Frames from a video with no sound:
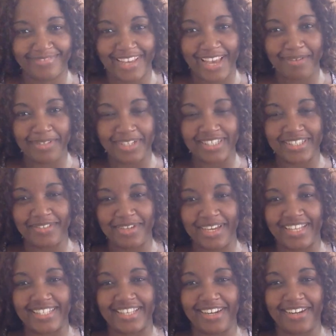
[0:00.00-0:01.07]
I'm just doing
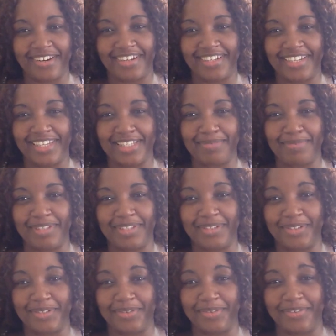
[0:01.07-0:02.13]
as the Lord leads me to
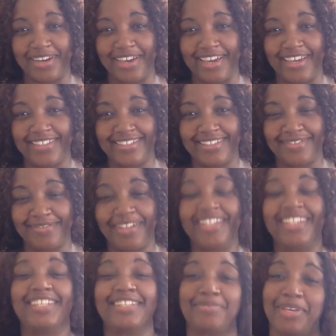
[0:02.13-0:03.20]
do, right? With
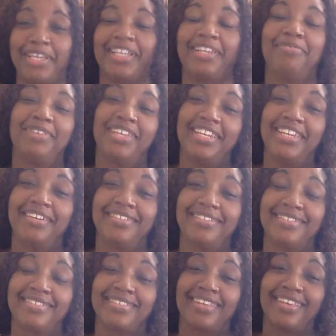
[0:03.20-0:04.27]
these weekly videos.